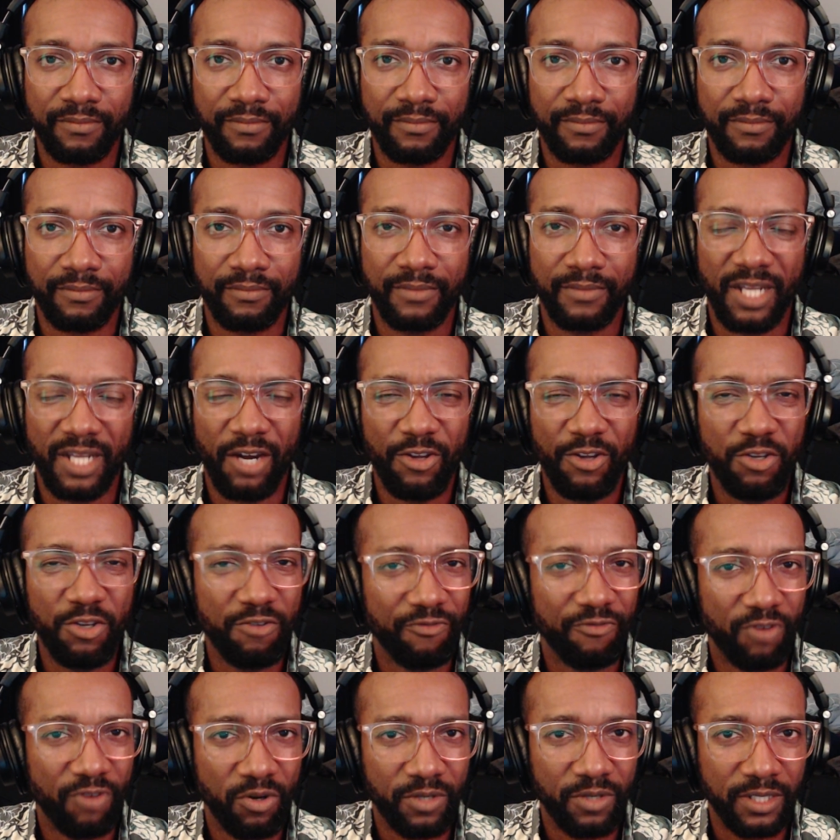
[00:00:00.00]
Are you a
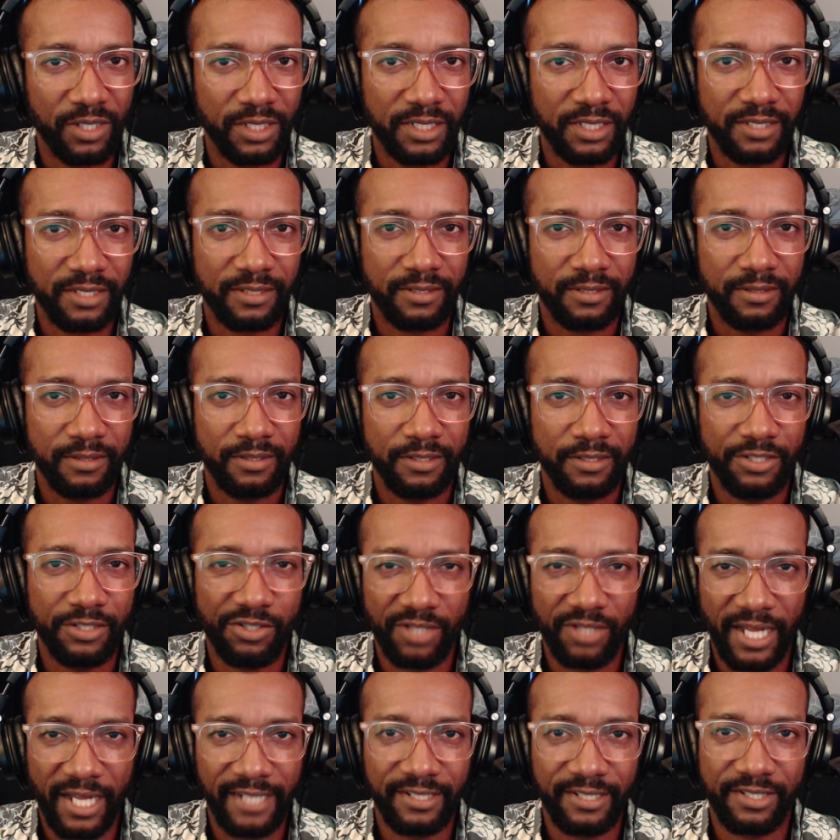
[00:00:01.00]
vocalist? Do you
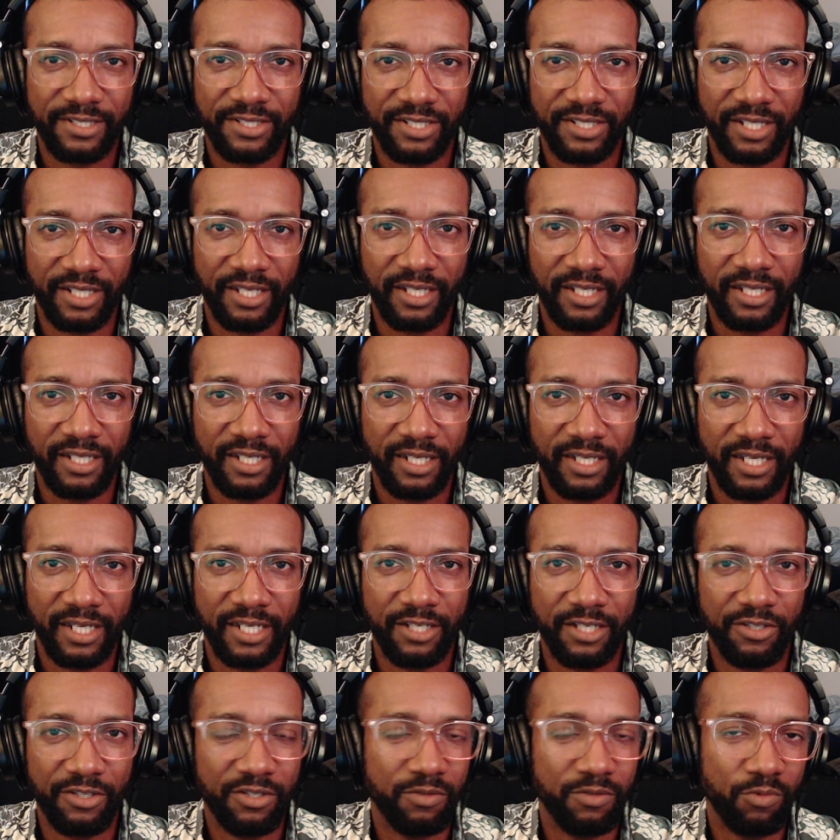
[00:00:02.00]
like to sing? And do
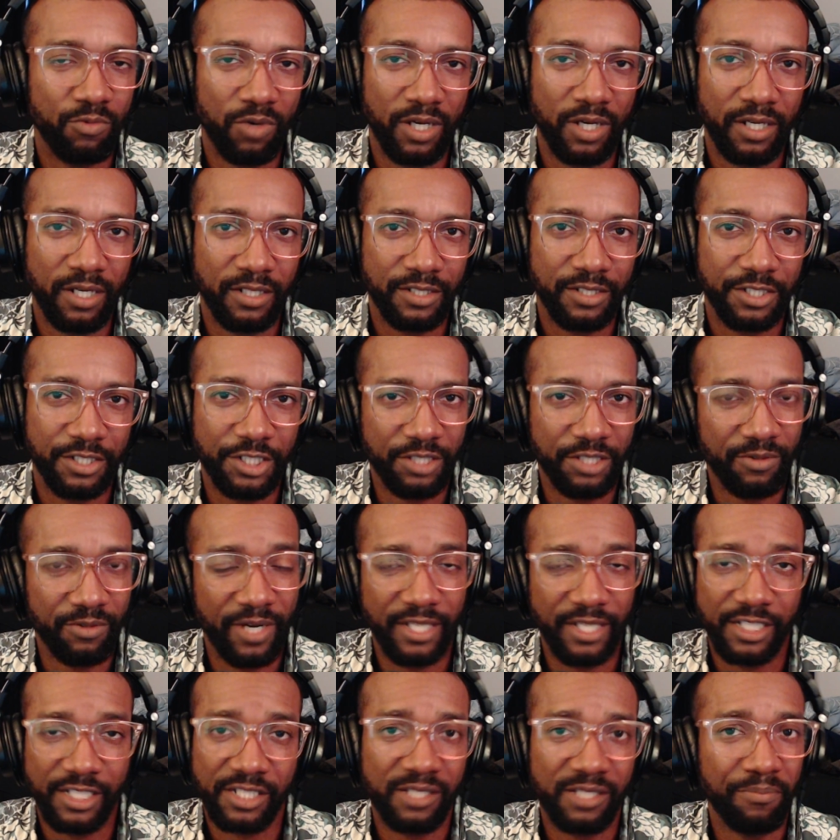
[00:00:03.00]
you want to generate
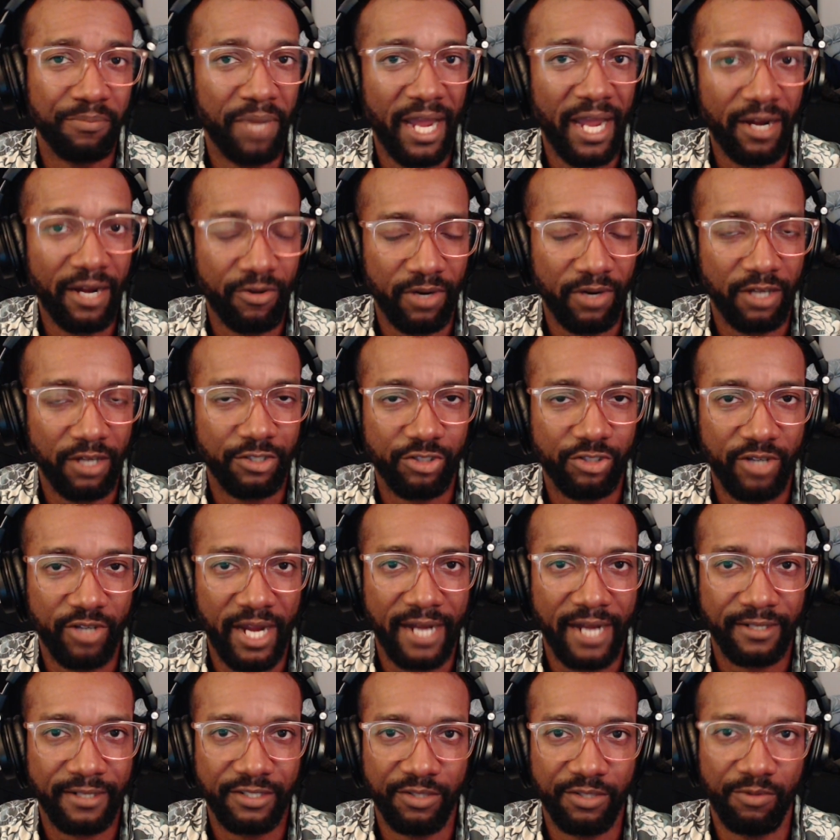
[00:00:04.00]
just a background track
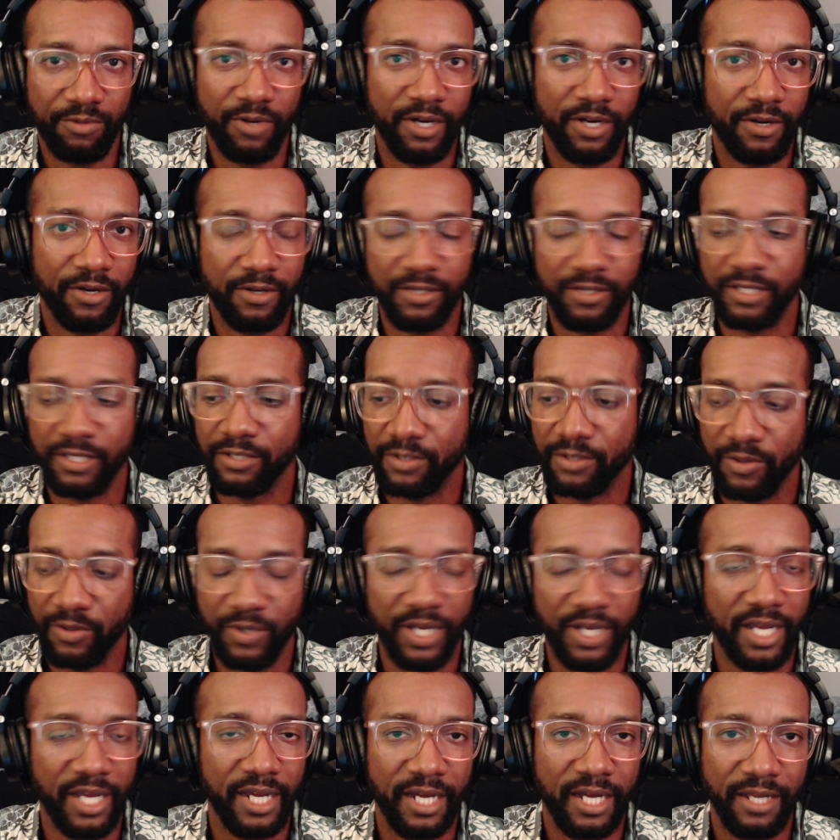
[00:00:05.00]
to where it's
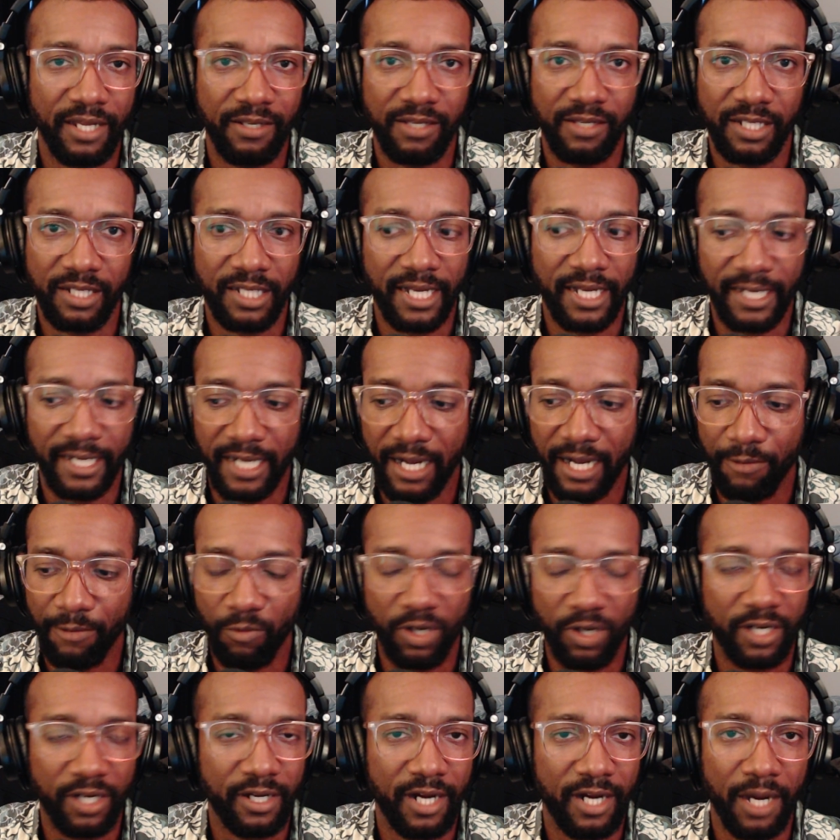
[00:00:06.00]
okay? I want a
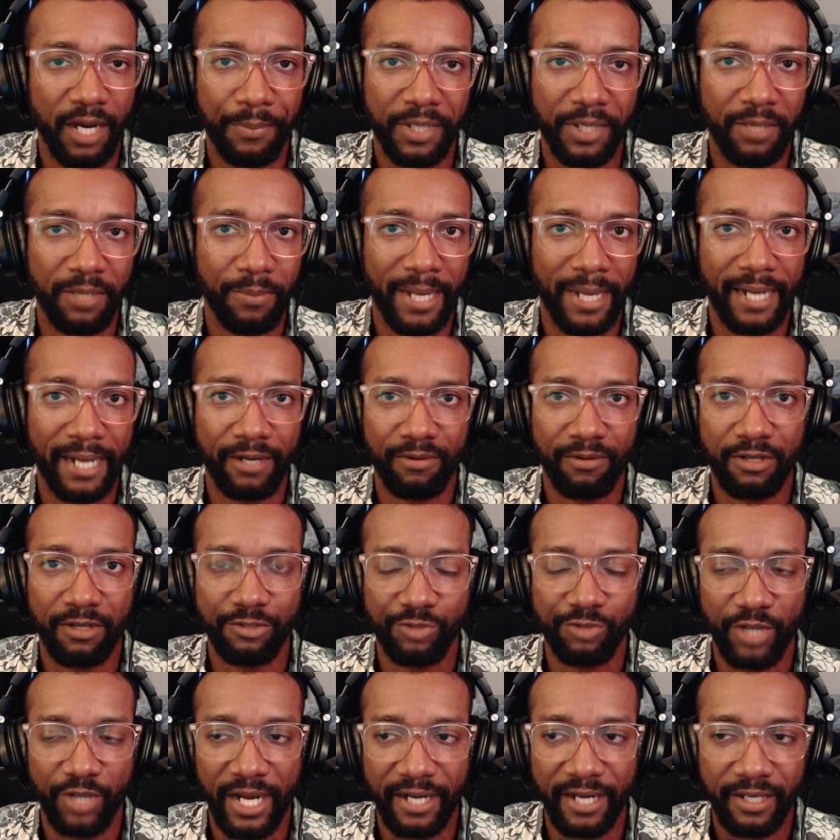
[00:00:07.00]
competent background
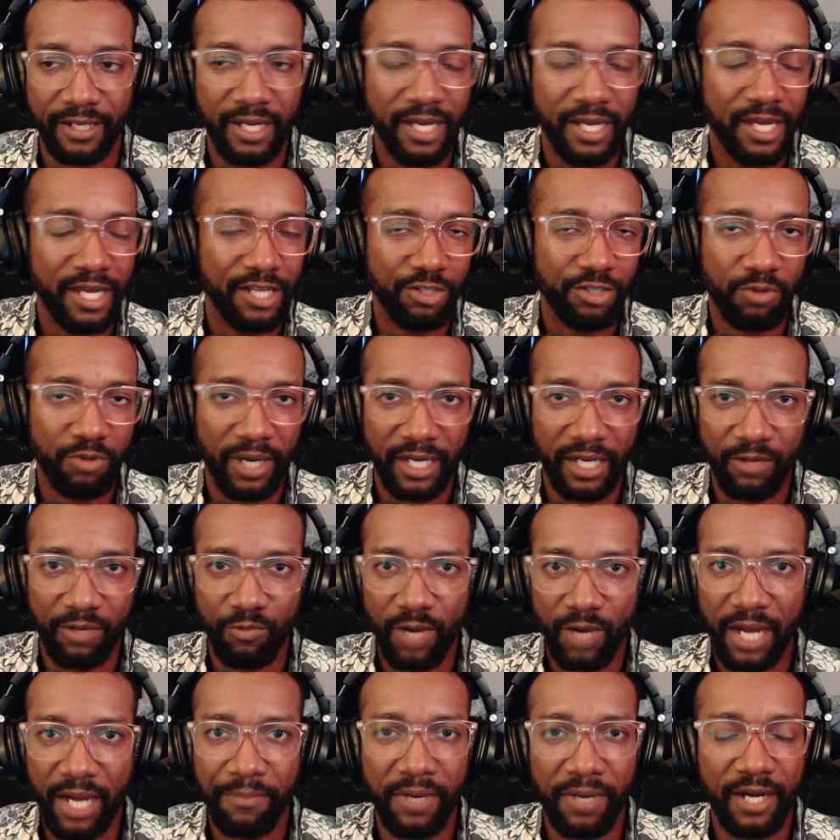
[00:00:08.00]
track to where I can write
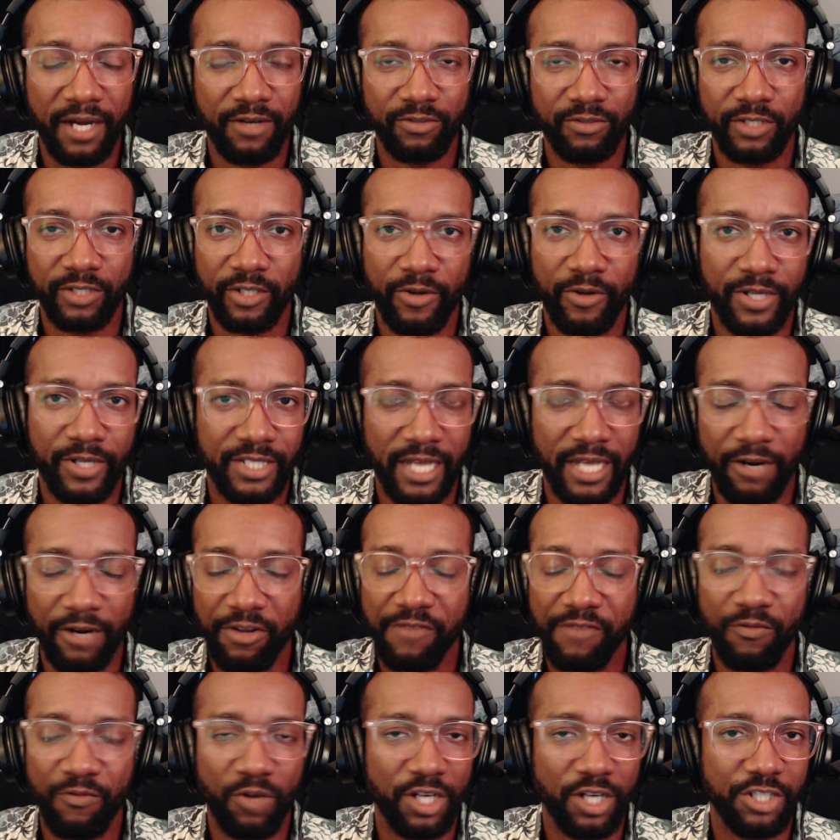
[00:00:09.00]
my own lyrics. I don't even
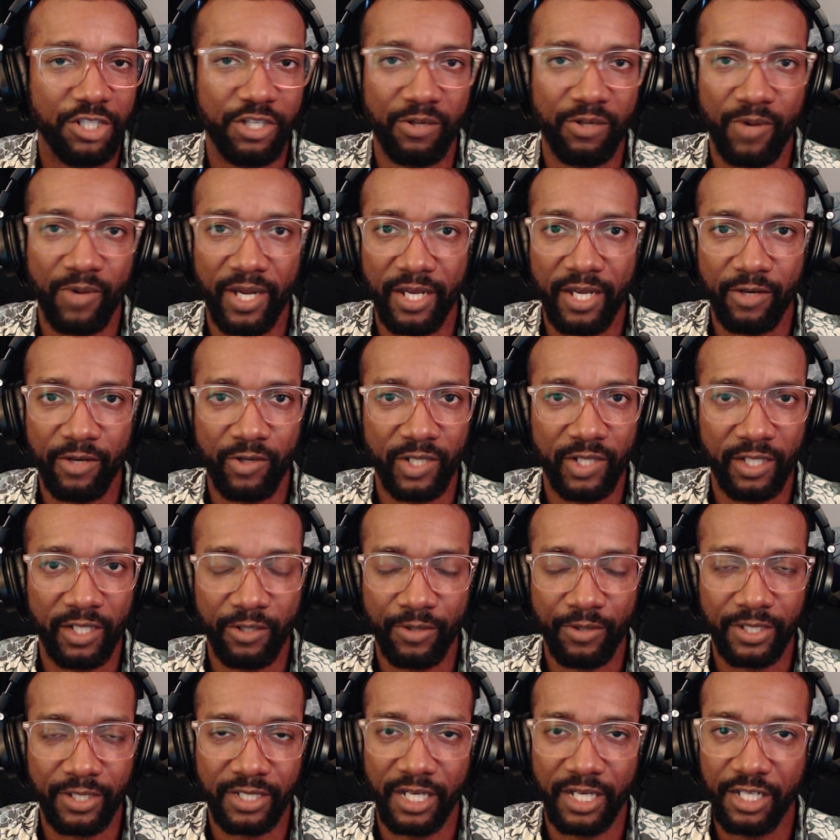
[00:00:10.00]
want to generate any
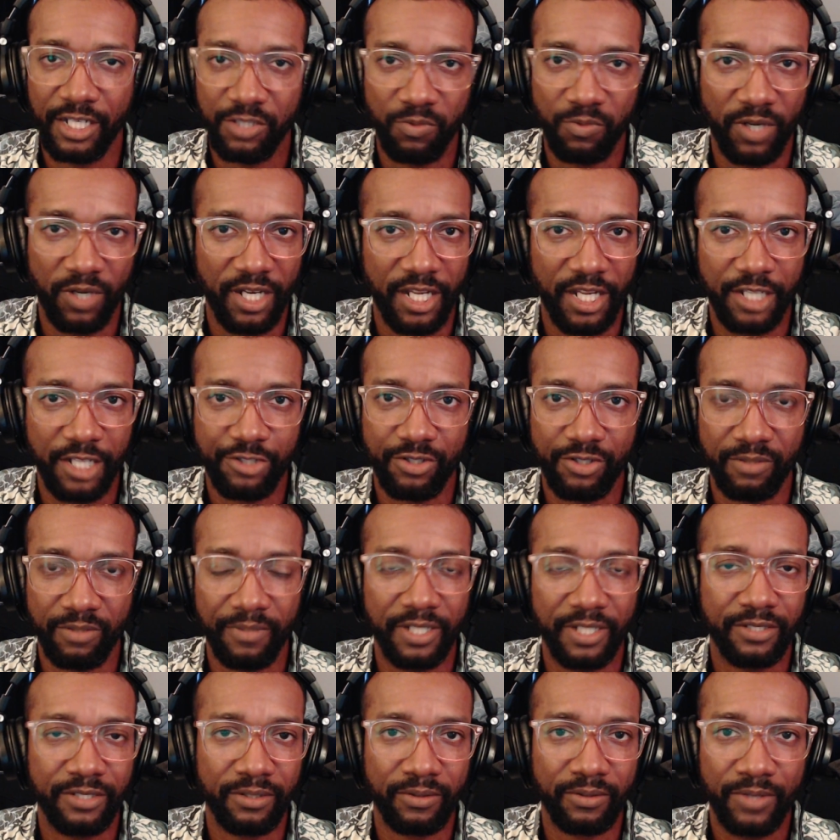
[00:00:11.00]
lyrics. I just want an
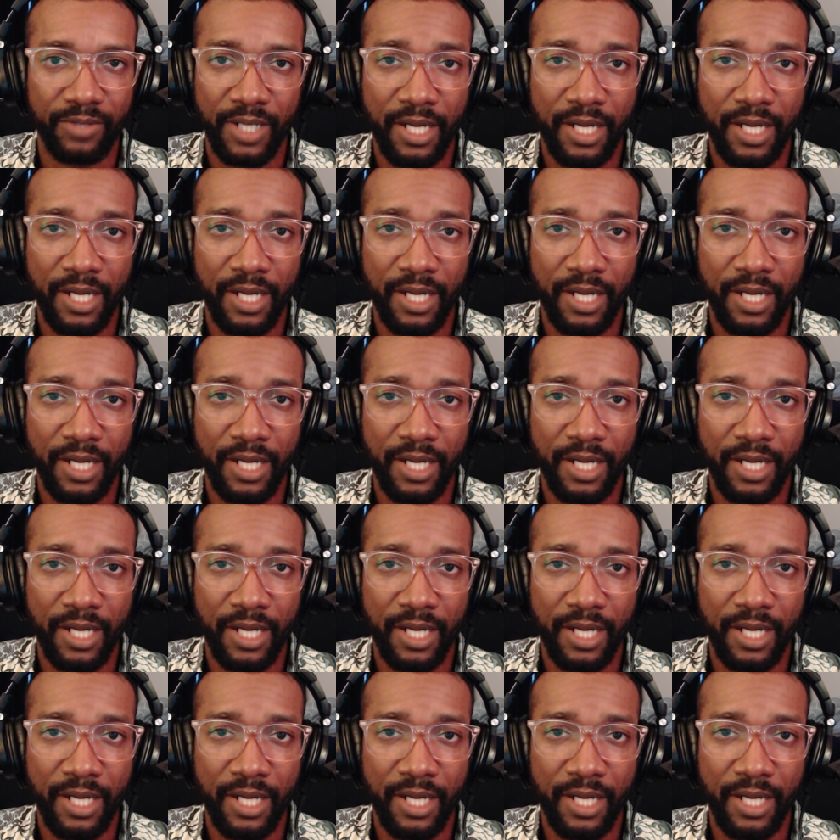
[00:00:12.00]
instrumental.